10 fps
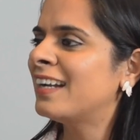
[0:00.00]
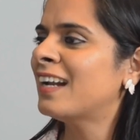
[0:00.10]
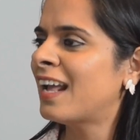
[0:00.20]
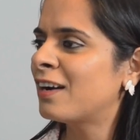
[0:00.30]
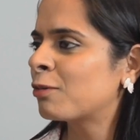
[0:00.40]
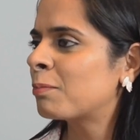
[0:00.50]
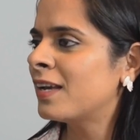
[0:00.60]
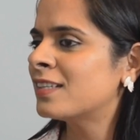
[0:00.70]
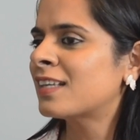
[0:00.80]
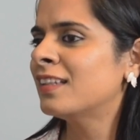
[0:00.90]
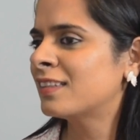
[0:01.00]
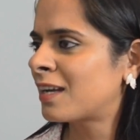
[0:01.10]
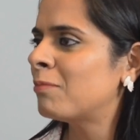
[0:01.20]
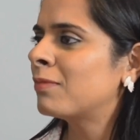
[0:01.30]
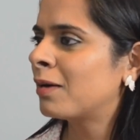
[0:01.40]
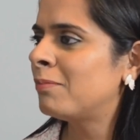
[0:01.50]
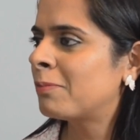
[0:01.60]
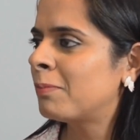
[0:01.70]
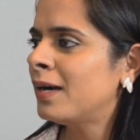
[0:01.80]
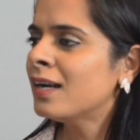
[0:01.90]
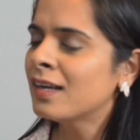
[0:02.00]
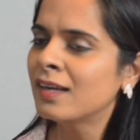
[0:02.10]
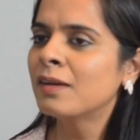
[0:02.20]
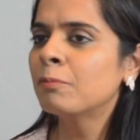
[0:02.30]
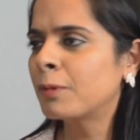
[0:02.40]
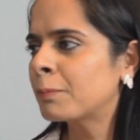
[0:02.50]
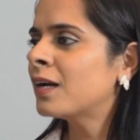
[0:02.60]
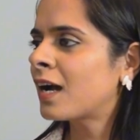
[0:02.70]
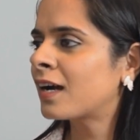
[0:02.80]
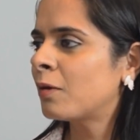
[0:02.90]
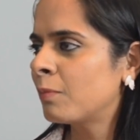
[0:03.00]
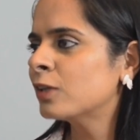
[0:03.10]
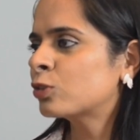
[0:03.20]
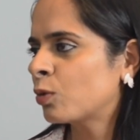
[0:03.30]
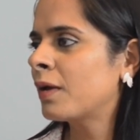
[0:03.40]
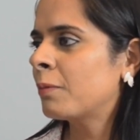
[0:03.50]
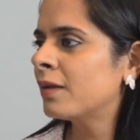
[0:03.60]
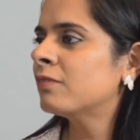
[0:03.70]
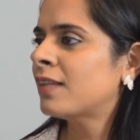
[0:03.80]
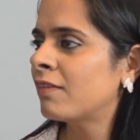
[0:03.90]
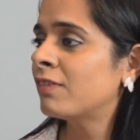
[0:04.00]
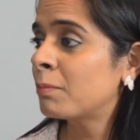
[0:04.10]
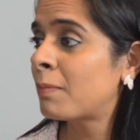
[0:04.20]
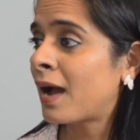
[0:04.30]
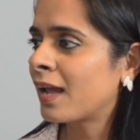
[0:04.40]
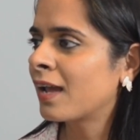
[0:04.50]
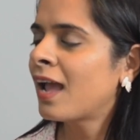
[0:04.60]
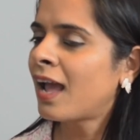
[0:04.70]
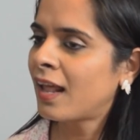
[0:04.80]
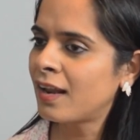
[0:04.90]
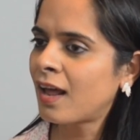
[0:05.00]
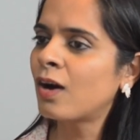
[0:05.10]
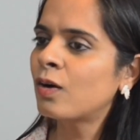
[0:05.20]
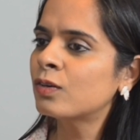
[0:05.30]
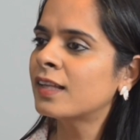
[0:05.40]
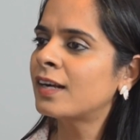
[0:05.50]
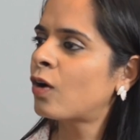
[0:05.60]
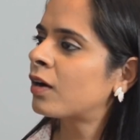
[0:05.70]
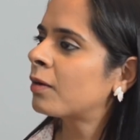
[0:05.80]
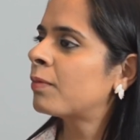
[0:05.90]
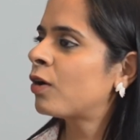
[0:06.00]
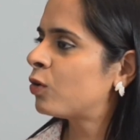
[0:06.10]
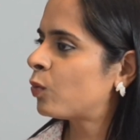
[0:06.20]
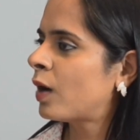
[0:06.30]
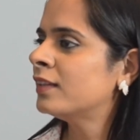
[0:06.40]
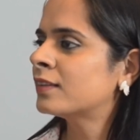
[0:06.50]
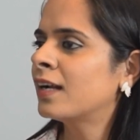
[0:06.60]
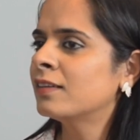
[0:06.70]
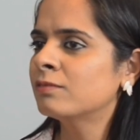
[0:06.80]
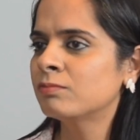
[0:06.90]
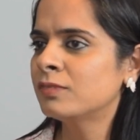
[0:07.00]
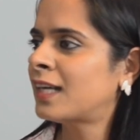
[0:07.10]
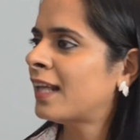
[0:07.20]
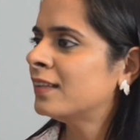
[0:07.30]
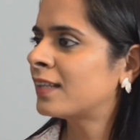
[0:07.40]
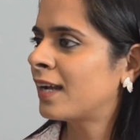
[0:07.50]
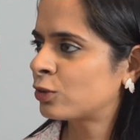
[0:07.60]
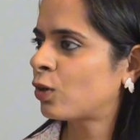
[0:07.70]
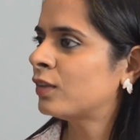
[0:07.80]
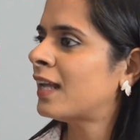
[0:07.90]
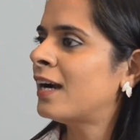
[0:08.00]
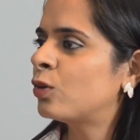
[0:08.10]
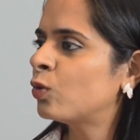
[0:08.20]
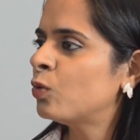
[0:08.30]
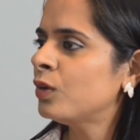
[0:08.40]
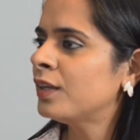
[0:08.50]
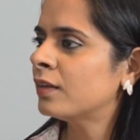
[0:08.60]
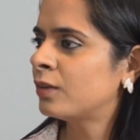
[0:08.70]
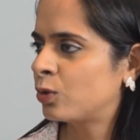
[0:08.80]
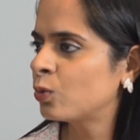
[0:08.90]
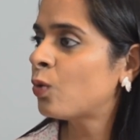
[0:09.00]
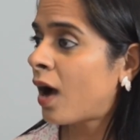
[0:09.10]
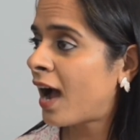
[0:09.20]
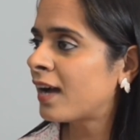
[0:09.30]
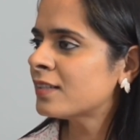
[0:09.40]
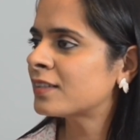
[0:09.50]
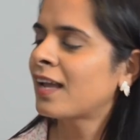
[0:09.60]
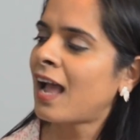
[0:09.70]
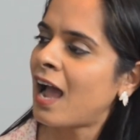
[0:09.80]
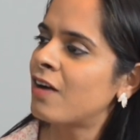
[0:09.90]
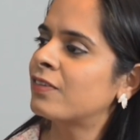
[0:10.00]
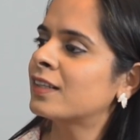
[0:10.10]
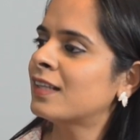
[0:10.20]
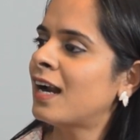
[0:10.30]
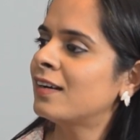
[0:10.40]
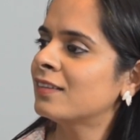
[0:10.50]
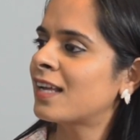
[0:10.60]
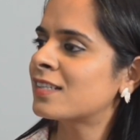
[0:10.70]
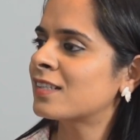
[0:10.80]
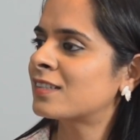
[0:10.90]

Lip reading: 99 rupees and some commitment, people are coming, so maybe they will buy. And now they talk about one thing, 10 things on that to us. After that, there is a